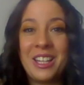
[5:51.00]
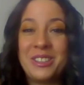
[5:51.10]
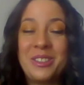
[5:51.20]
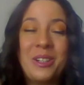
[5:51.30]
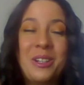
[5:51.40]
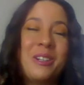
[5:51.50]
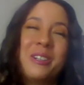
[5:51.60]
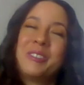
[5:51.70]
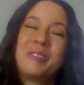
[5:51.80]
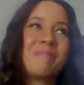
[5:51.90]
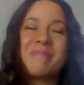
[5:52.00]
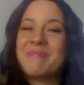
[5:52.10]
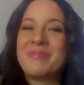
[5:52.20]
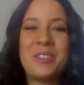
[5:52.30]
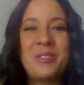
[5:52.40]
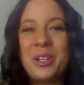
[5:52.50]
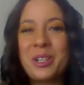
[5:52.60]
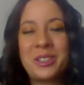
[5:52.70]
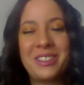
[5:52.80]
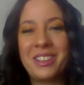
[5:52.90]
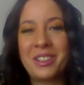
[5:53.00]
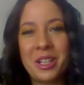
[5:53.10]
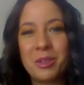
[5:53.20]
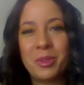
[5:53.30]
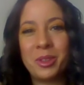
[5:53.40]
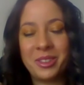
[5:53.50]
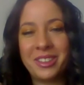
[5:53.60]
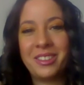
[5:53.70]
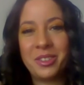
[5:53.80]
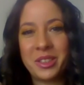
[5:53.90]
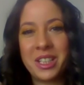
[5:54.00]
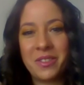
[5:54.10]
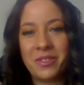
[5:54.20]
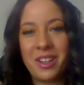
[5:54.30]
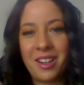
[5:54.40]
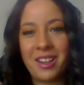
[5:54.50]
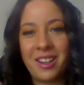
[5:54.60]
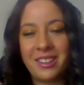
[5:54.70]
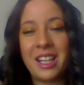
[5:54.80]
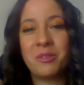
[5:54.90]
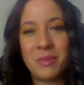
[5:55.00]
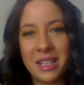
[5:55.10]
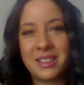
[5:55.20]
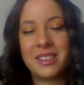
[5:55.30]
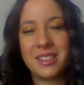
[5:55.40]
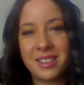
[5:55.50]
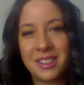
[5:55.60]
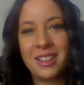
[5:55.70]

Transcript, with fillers: So it was incredible receive uh, that message